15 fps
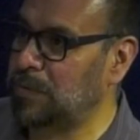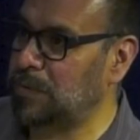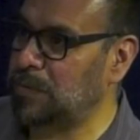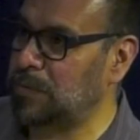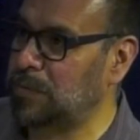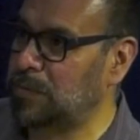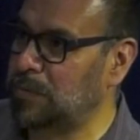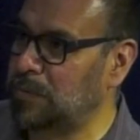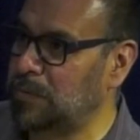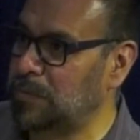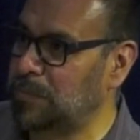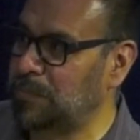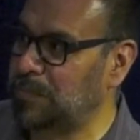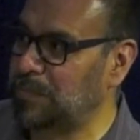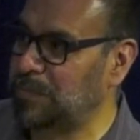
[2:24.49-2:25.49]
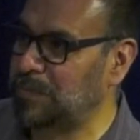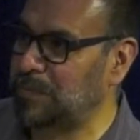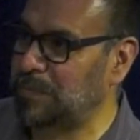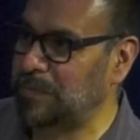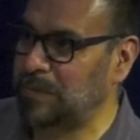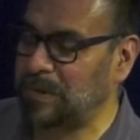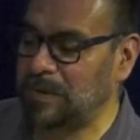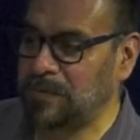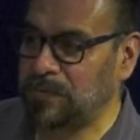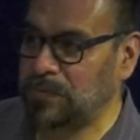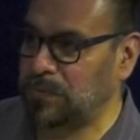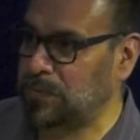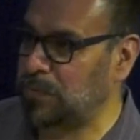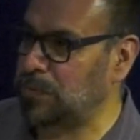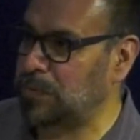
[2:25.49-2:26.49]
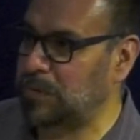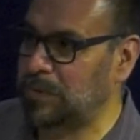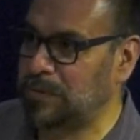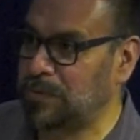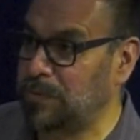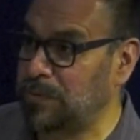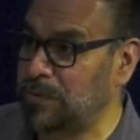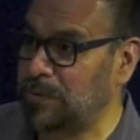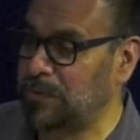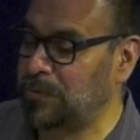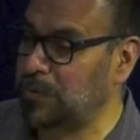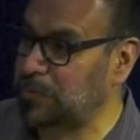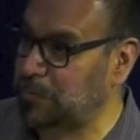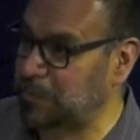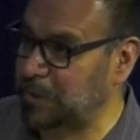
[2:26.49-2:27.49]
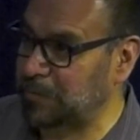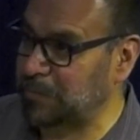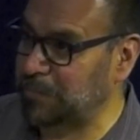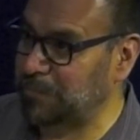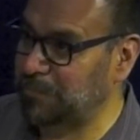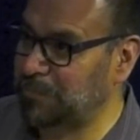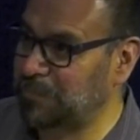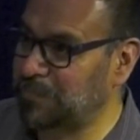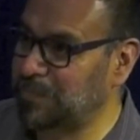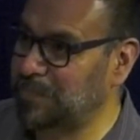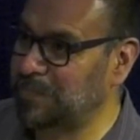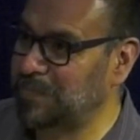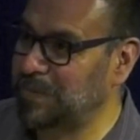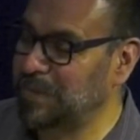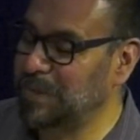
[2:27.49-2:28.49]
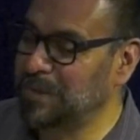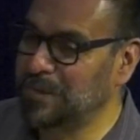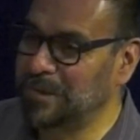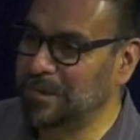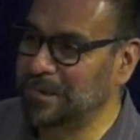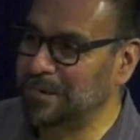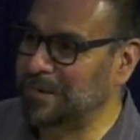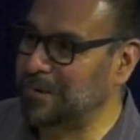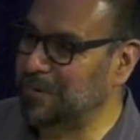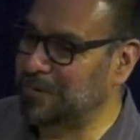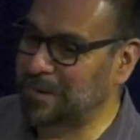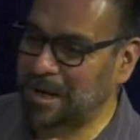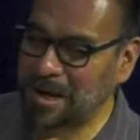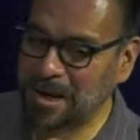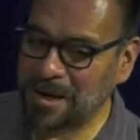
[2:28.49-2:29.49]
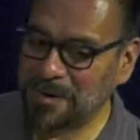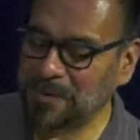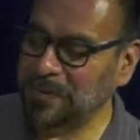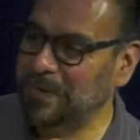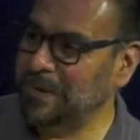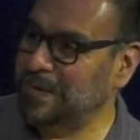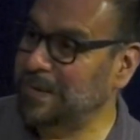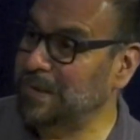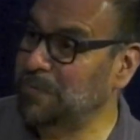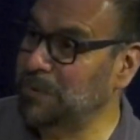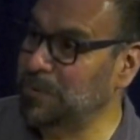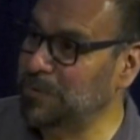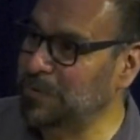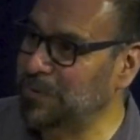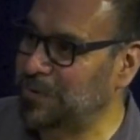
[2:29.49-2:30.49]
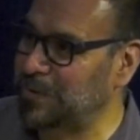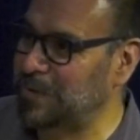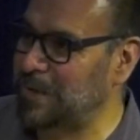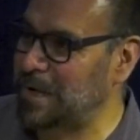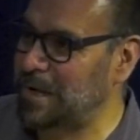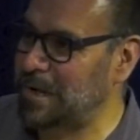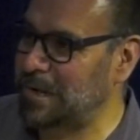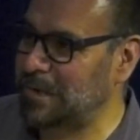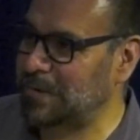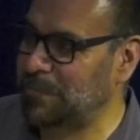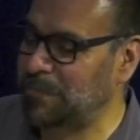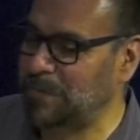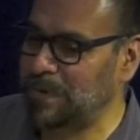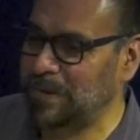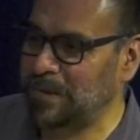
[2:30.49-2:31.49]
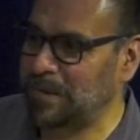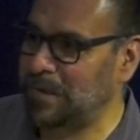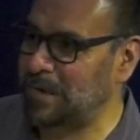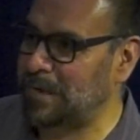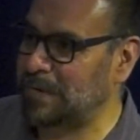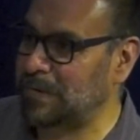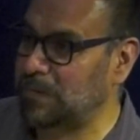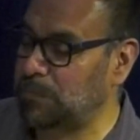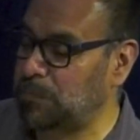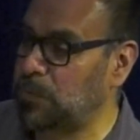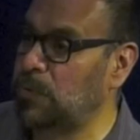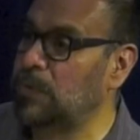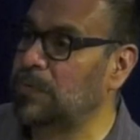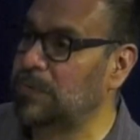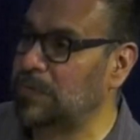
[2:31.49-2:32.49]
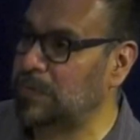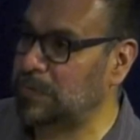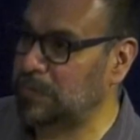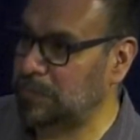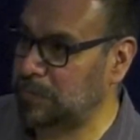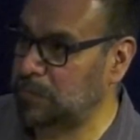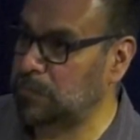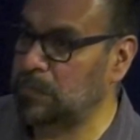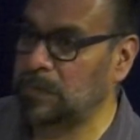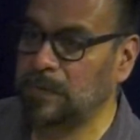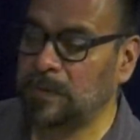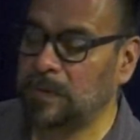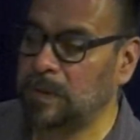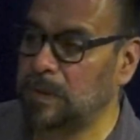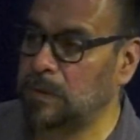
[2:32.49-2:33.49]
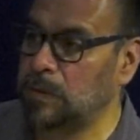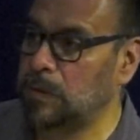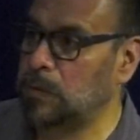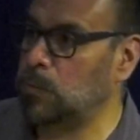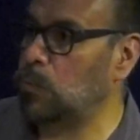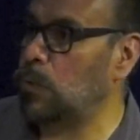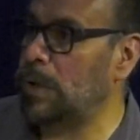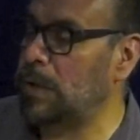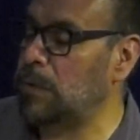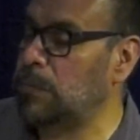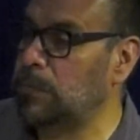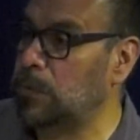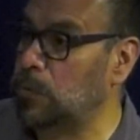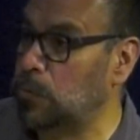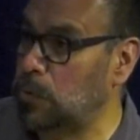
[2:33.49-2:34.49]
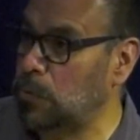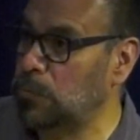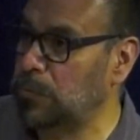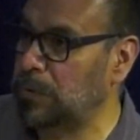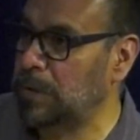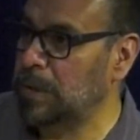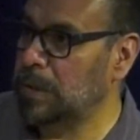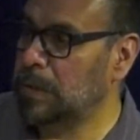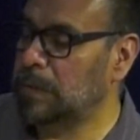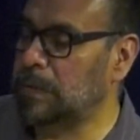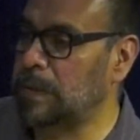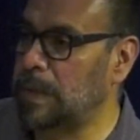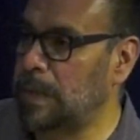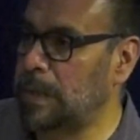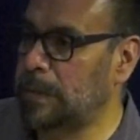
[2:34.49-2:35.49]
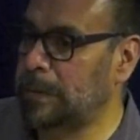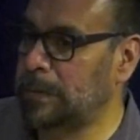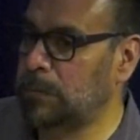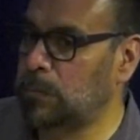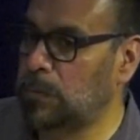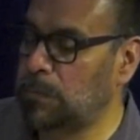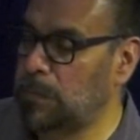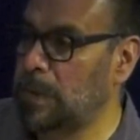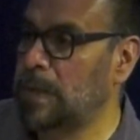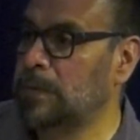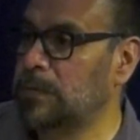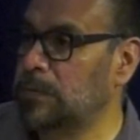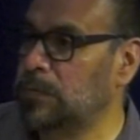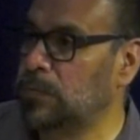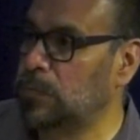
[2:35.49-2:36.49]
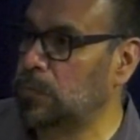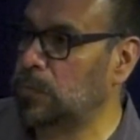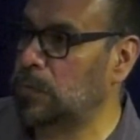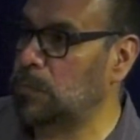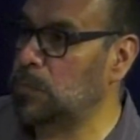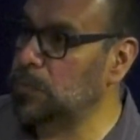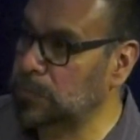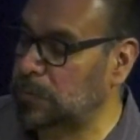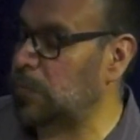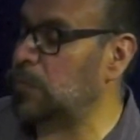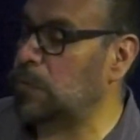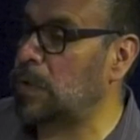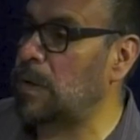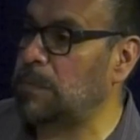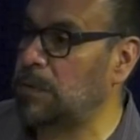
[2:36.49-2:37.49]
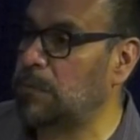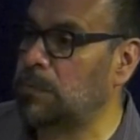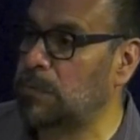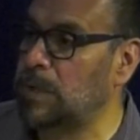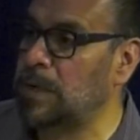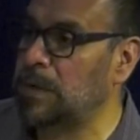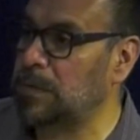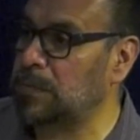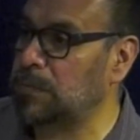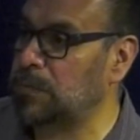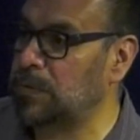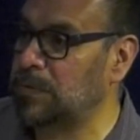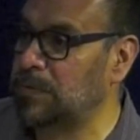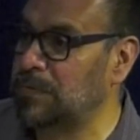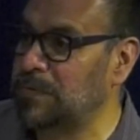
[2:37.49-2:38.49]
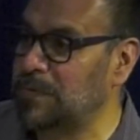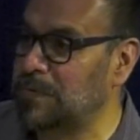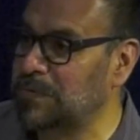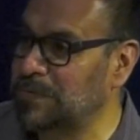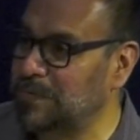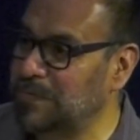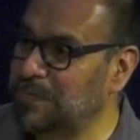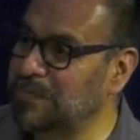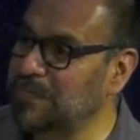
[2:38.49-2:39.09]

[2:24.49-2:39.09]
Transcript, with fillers: uh, into your doctorate so how this evolution has been as a process and, and, and a way of growth that reflects into the music you have been creating during these years?